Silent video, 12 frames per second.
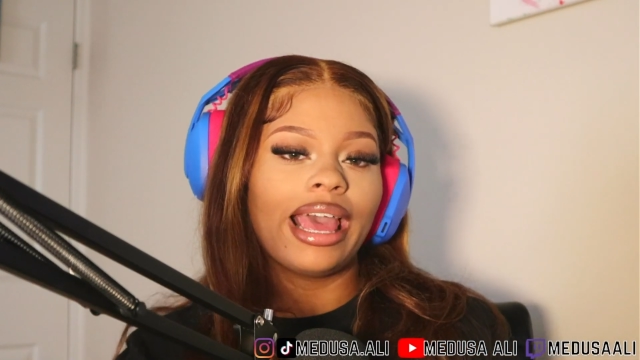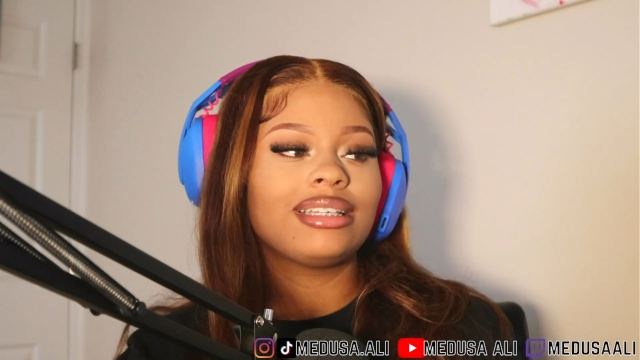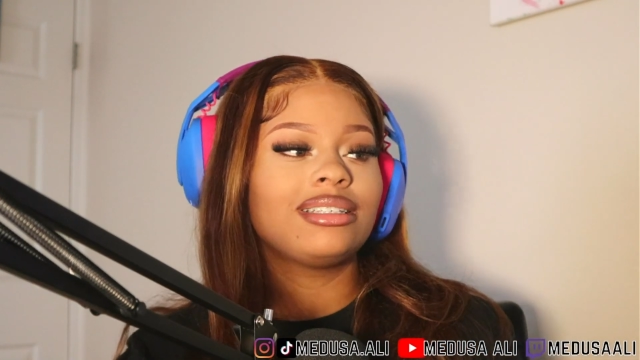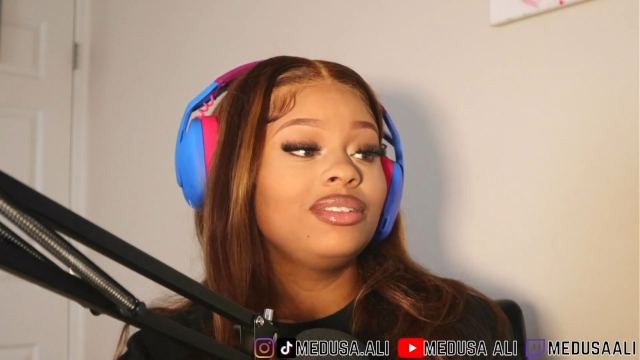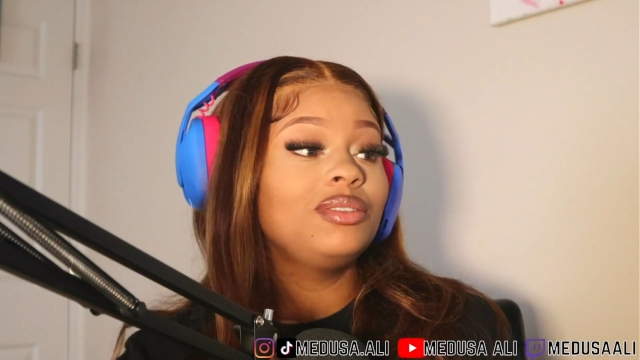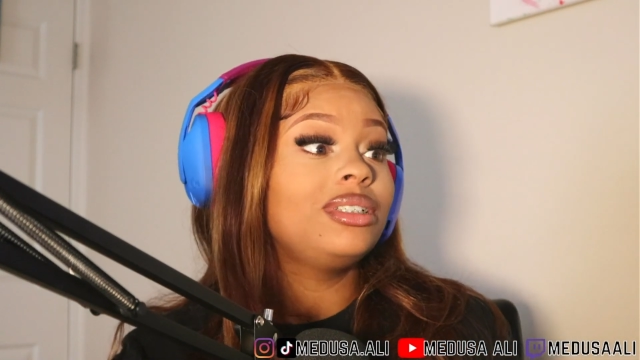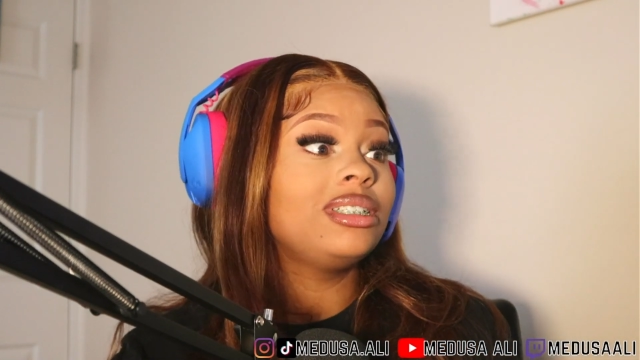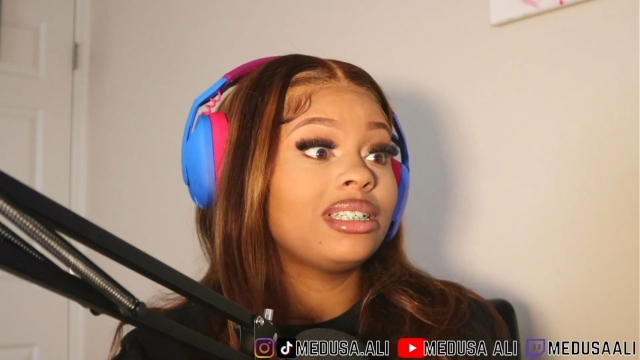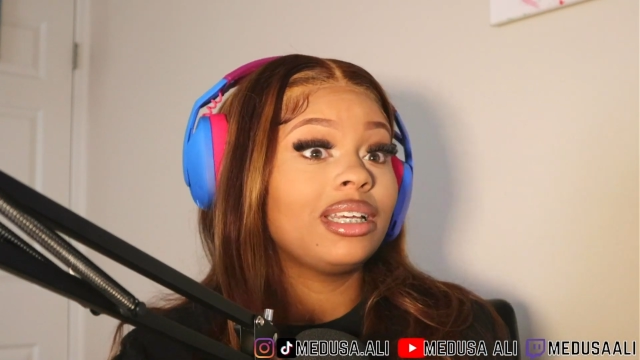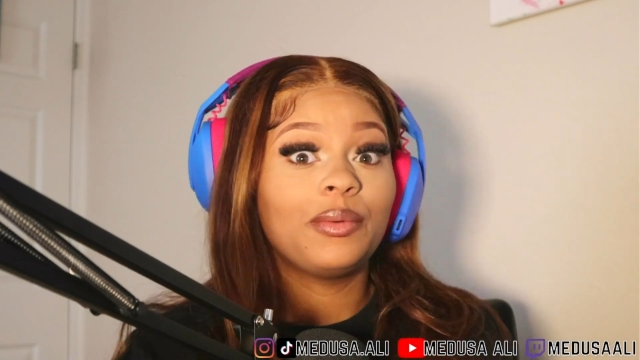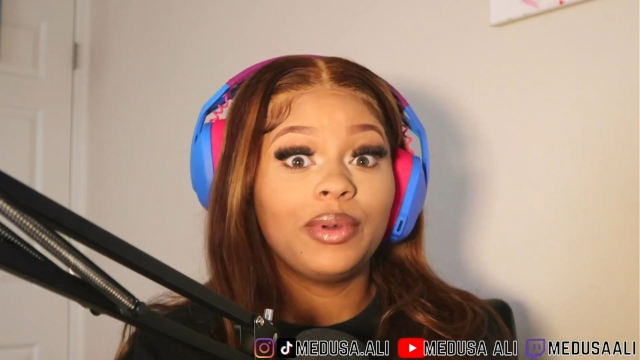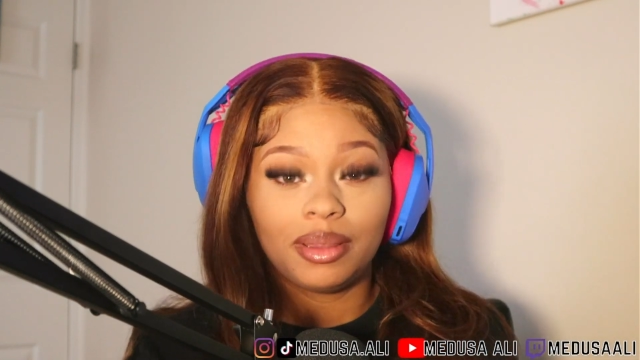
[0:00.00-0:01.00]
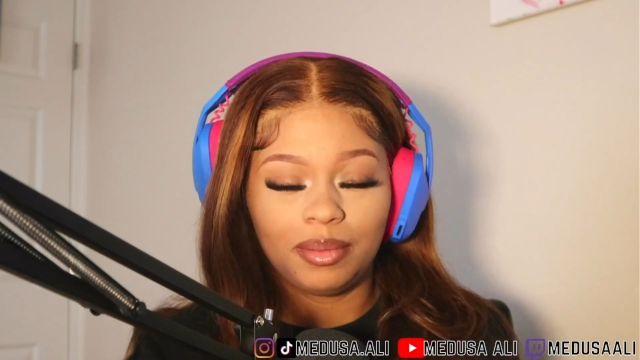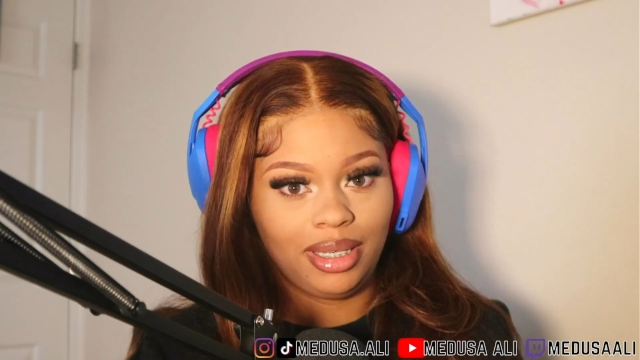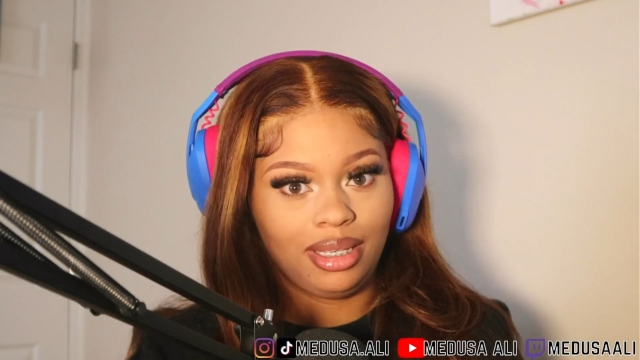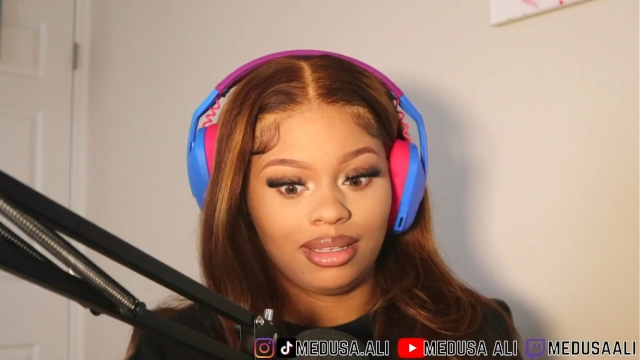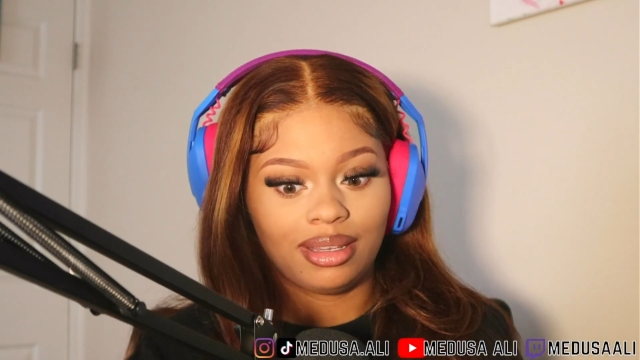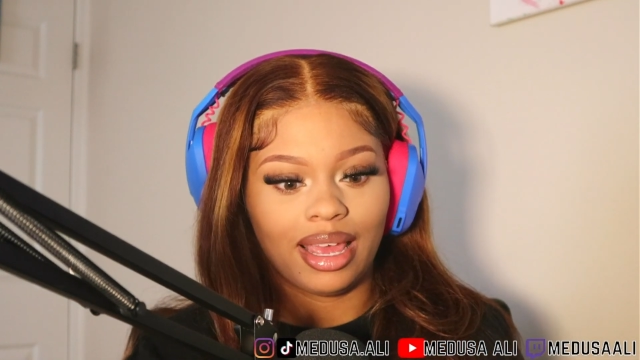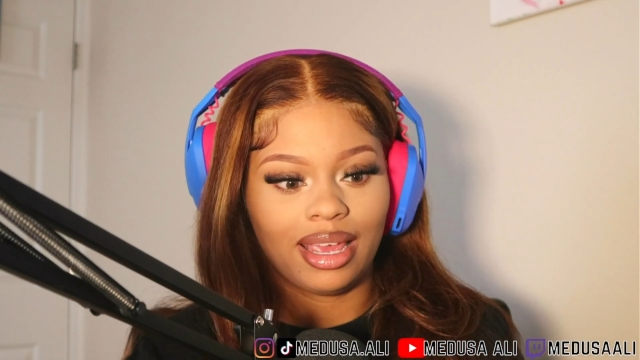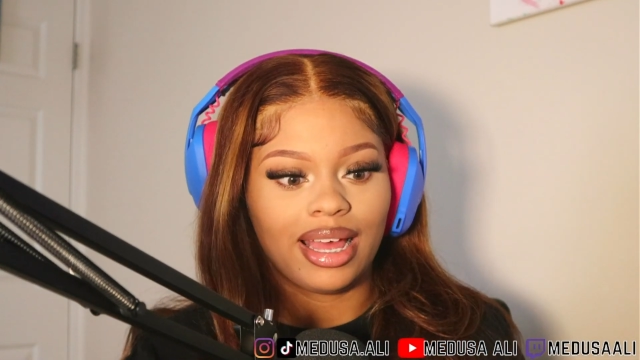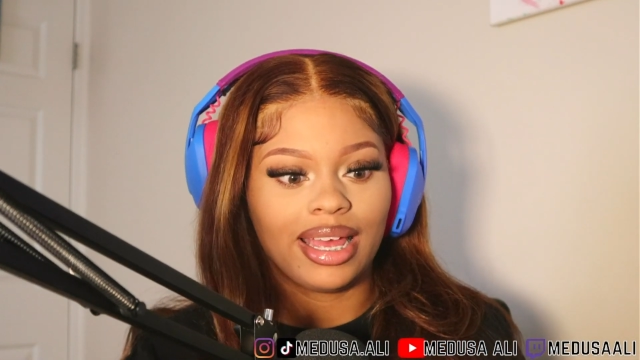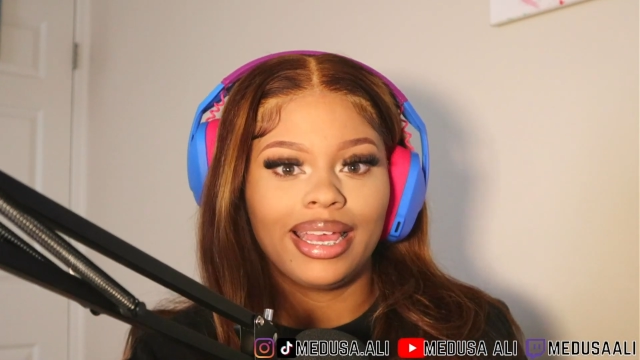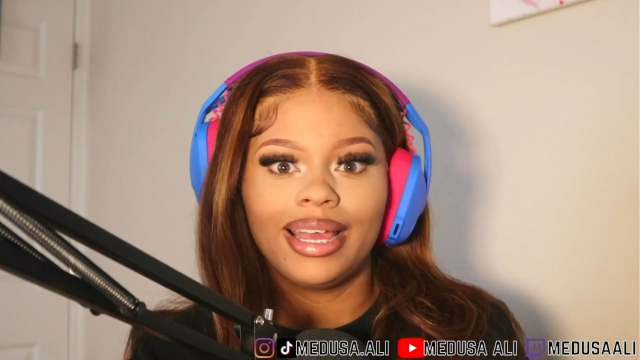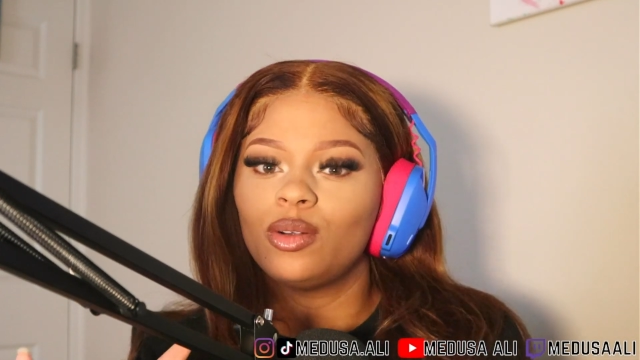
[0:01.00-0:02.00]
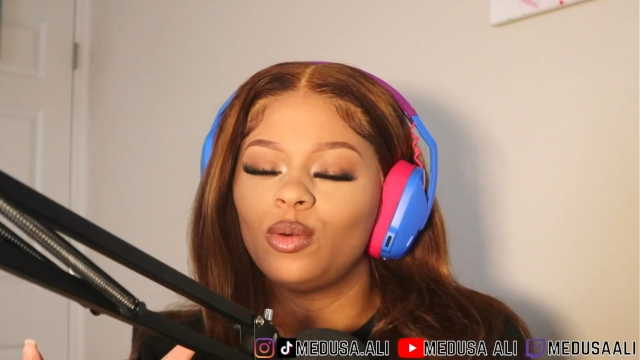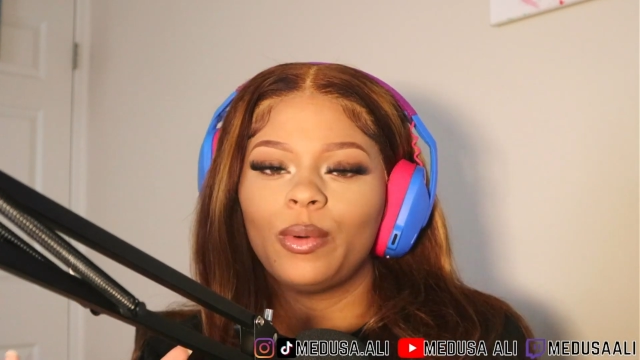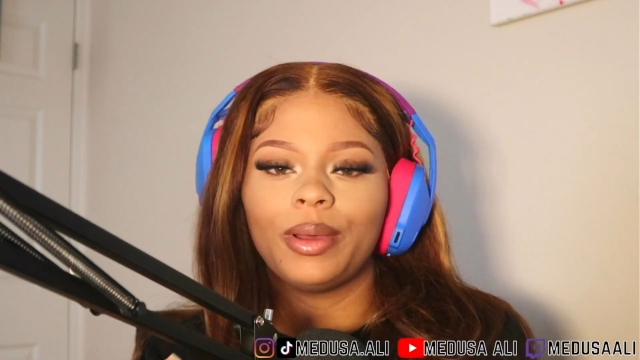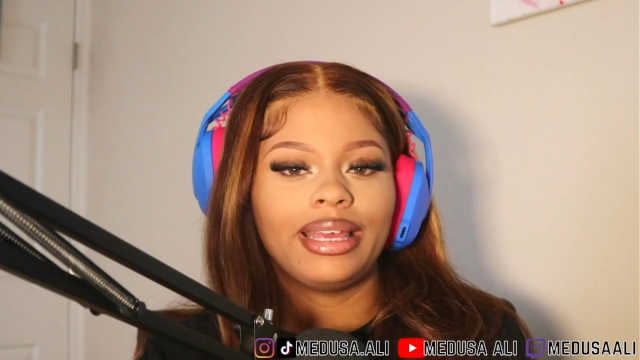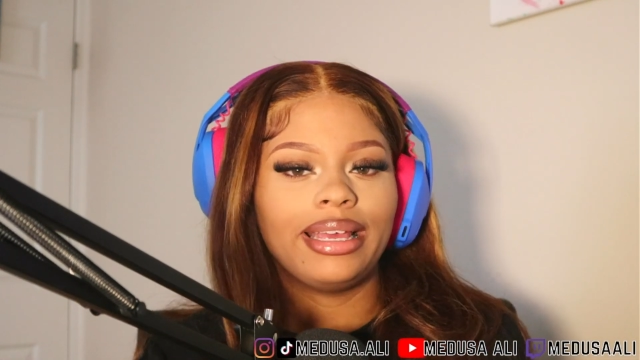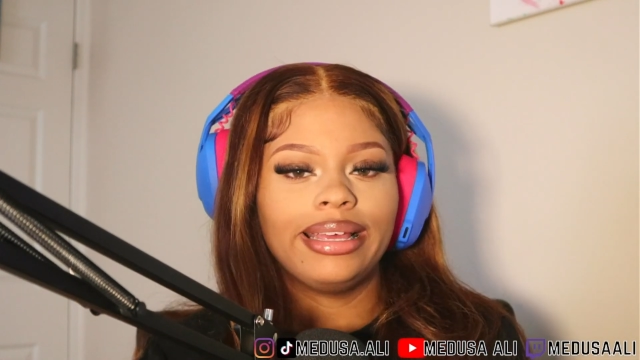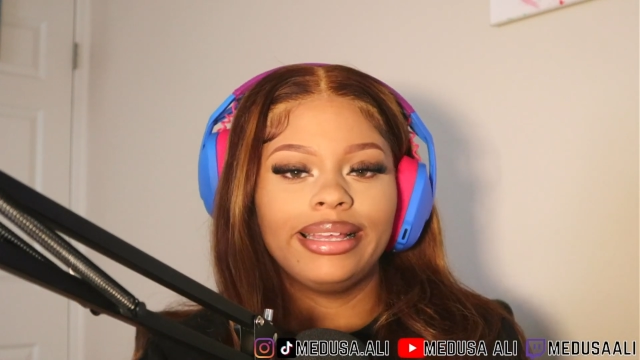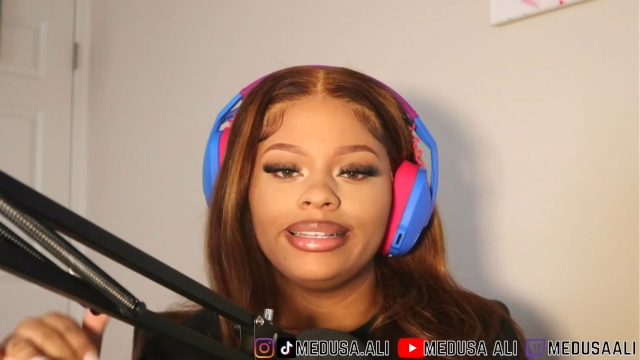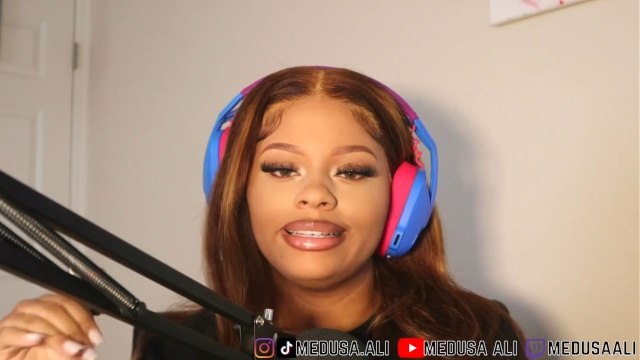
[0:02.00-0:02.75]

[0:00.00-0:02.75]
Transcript: to the shit with me. Like I ain't gotta wait and